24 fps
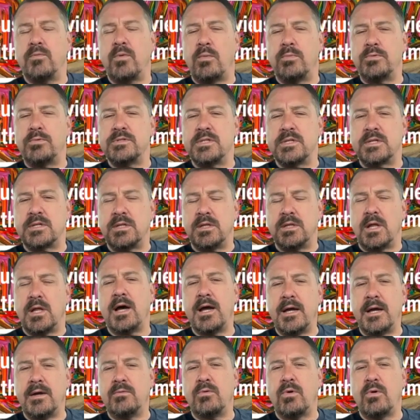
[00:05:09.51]
What was the
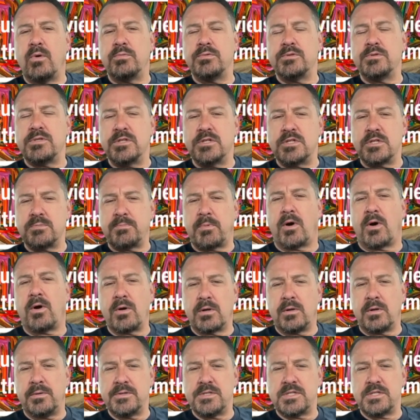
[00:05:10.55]
client? What was the
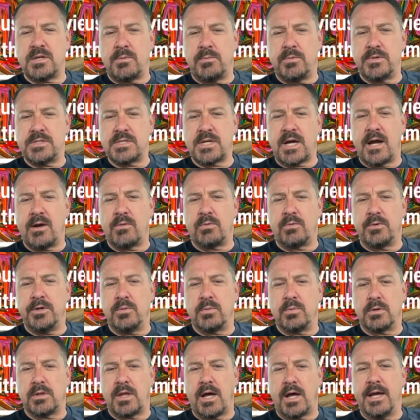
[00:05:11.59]
sparkle in someone's eye where you
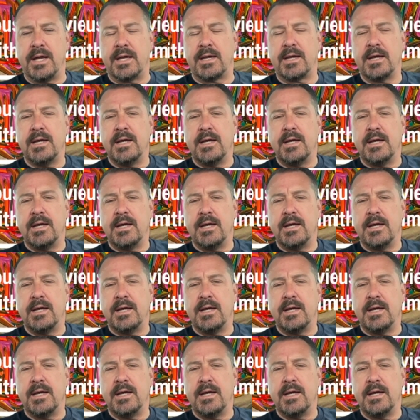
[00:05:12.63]
were like,